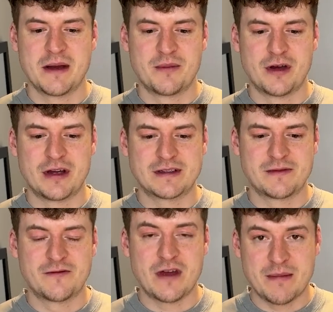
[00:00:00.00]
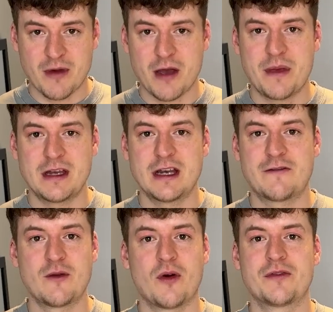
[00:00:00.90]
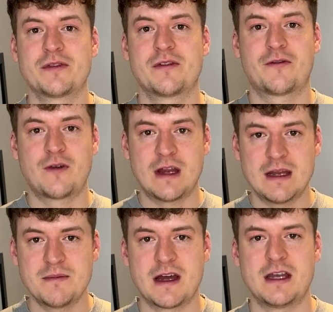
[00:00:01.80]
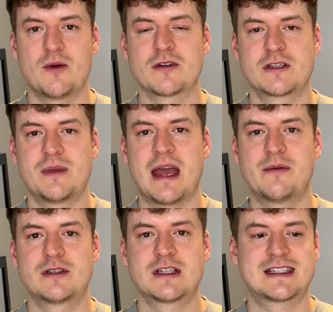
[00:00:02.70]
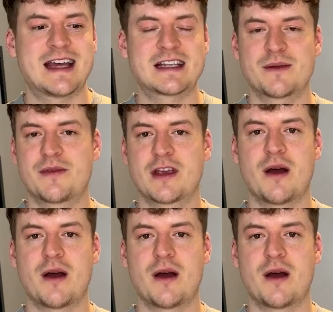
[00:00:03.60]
But in my opinion, if you want freedom and you want to be able to set something